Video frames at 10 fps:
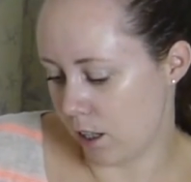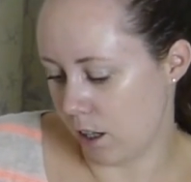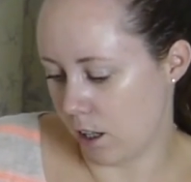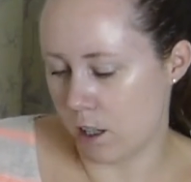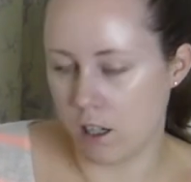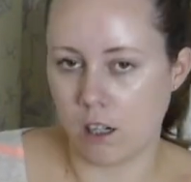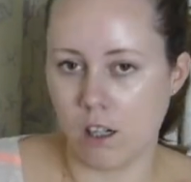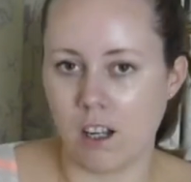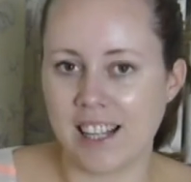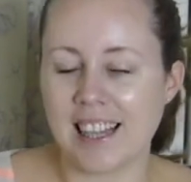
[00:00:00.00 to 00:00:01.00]
Oh,
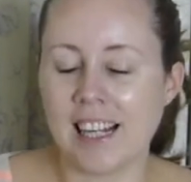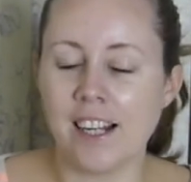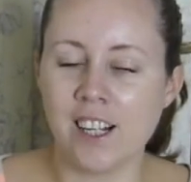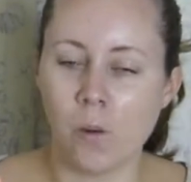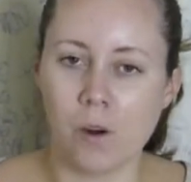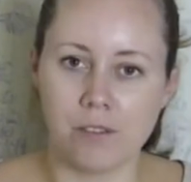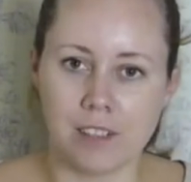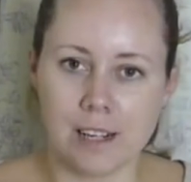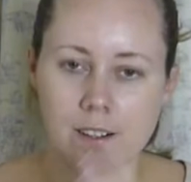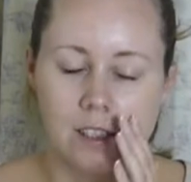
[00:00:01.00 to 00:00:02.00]
I think I know what
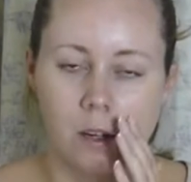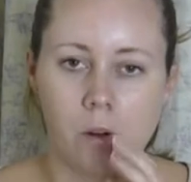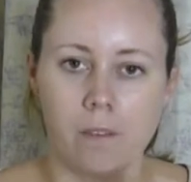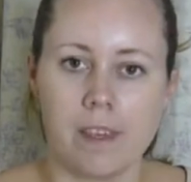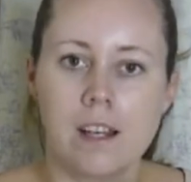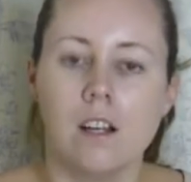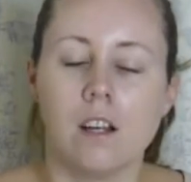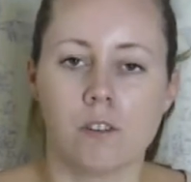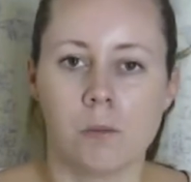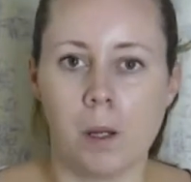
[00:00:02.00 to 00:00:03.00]
flowers I want
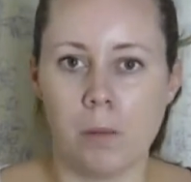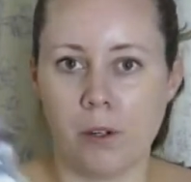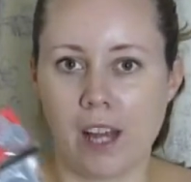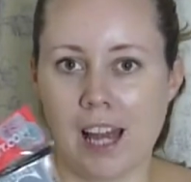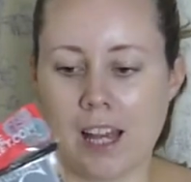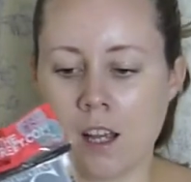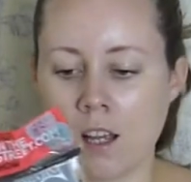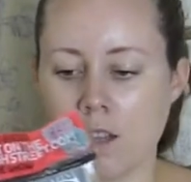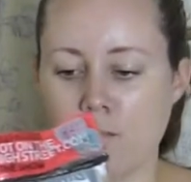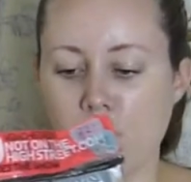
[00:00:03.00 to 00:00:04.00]
for my bouquet.
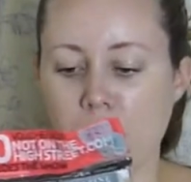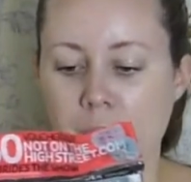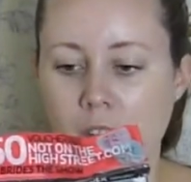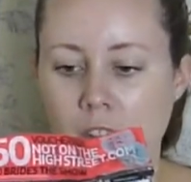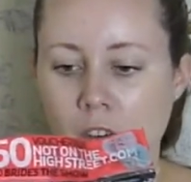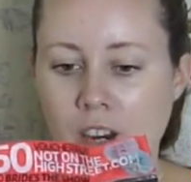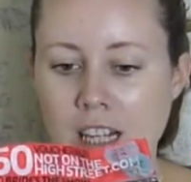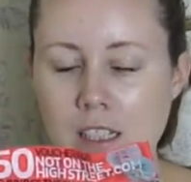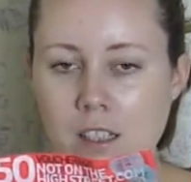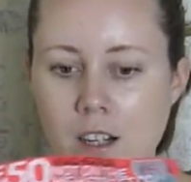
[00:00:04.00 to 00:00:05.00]
The
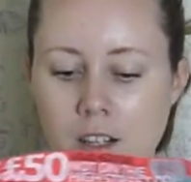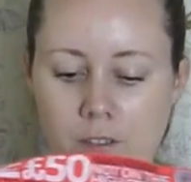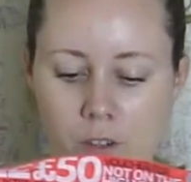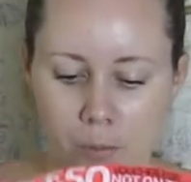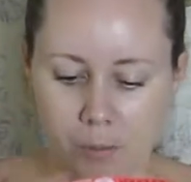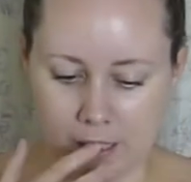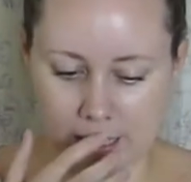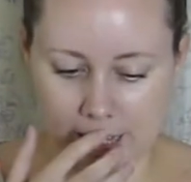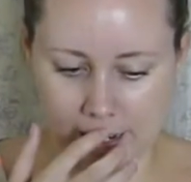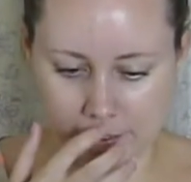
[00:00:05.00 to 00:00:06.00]
rest is kind of up in
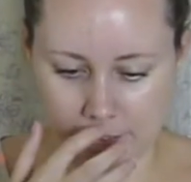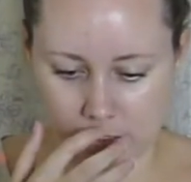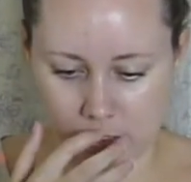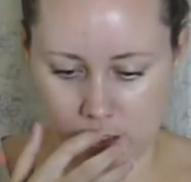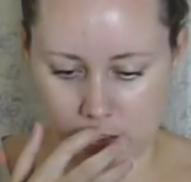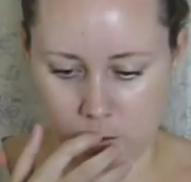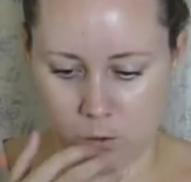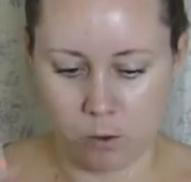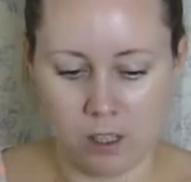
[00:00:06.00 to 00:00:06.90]
the air. Ooh.